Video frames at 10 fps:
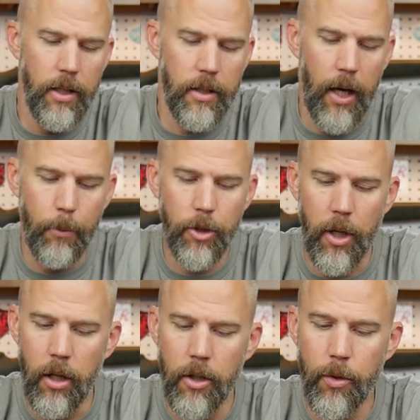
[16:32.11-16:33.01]
Time was one
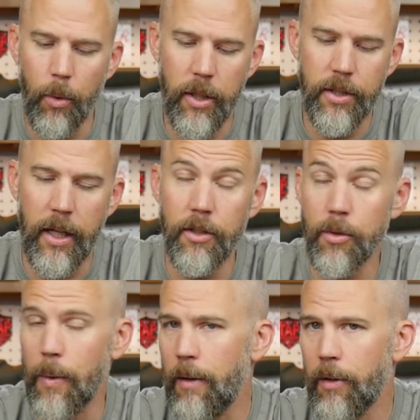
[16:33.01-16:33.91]
hundred twenty
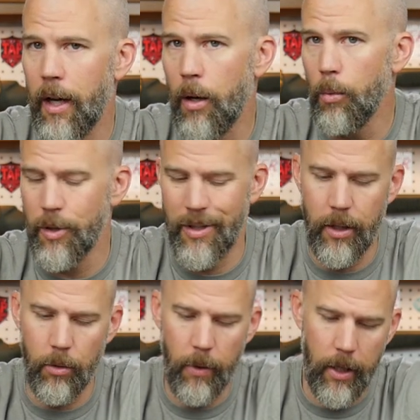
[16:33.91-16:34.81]
seconds. Round count was
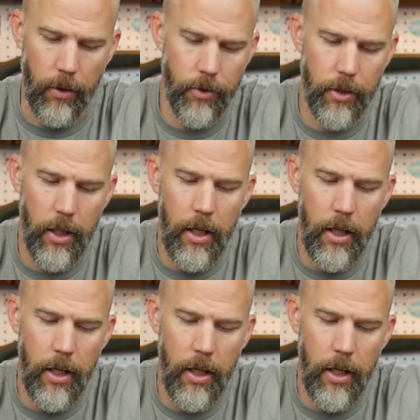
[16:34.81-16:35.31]
ten rounds.